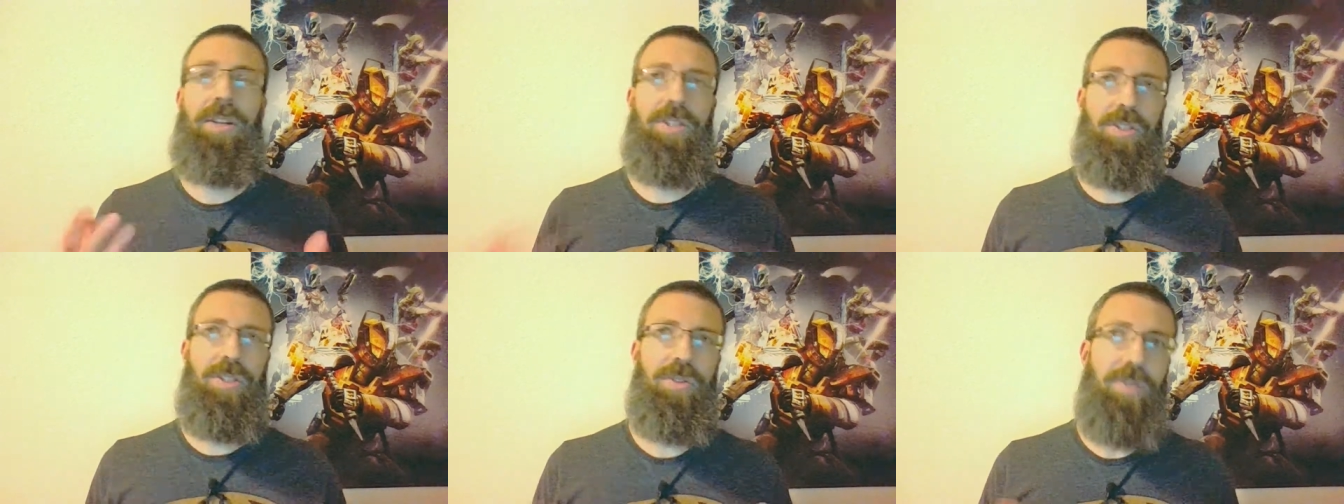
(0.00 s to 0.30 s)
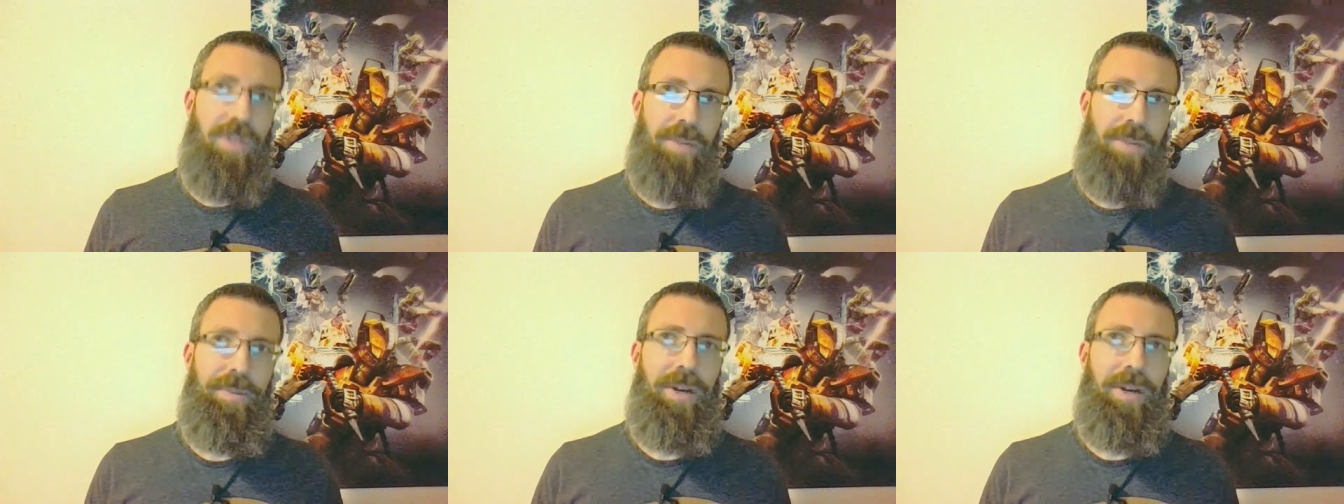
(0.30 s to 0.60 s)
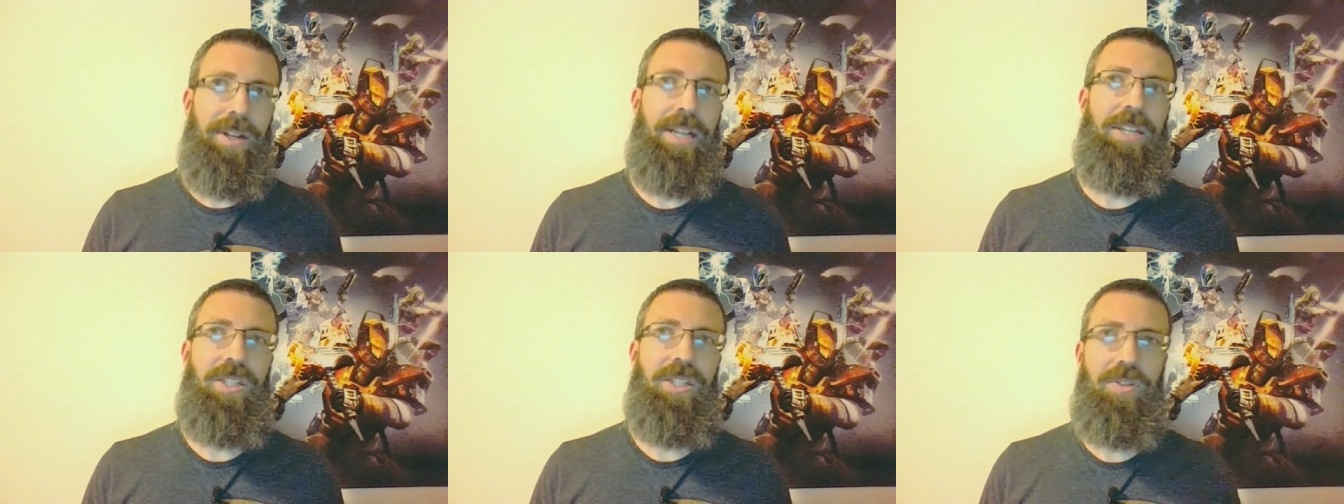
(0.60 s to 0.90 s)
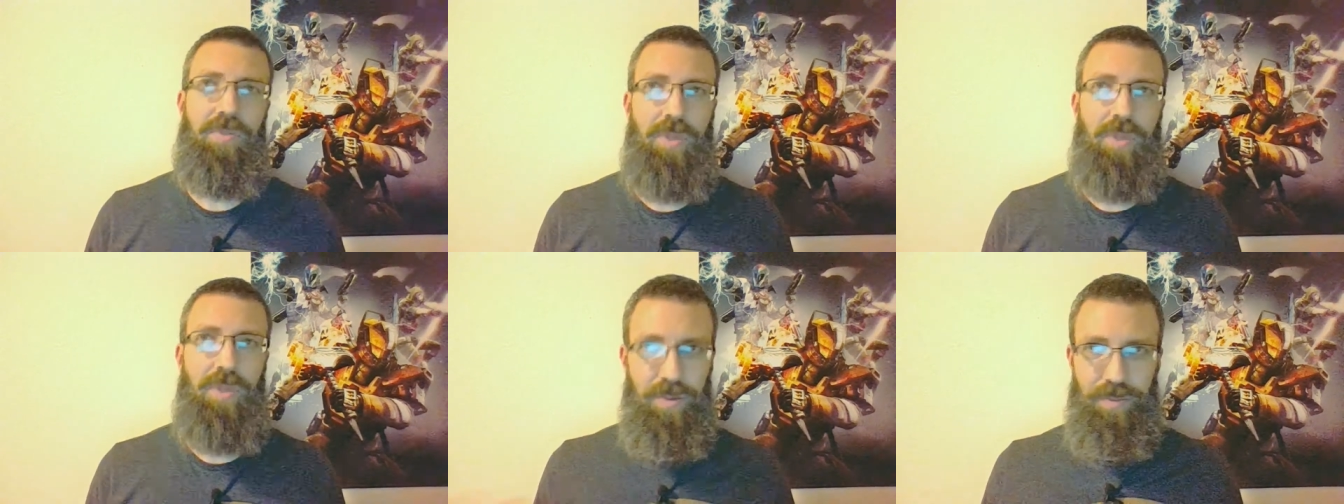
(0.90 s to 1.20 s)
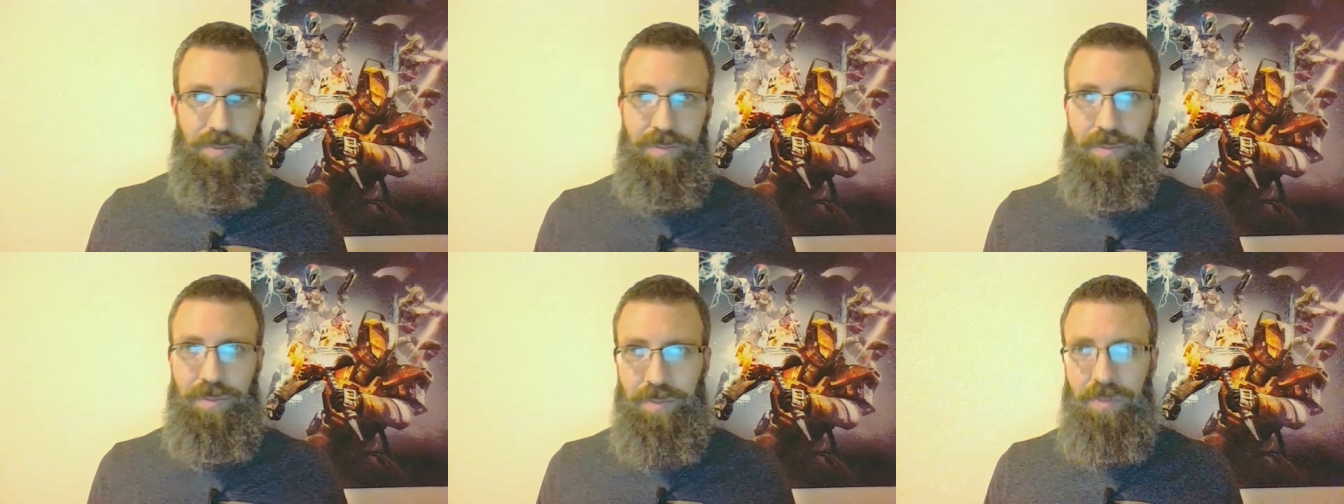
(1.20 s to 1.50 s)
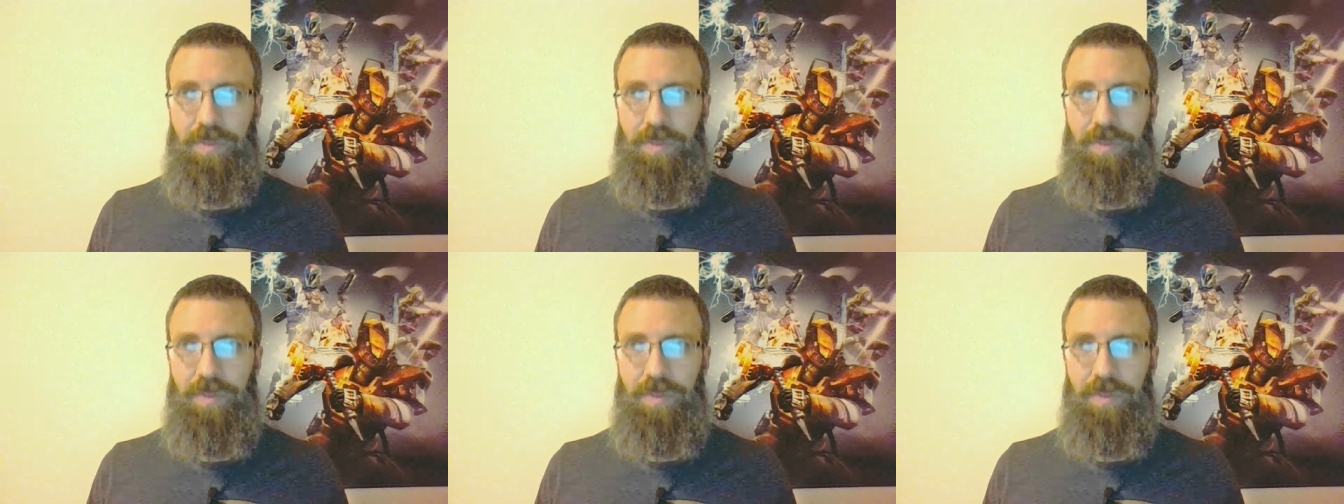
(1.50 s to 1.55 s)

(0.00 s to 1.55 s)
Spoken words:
story about ancient Rome,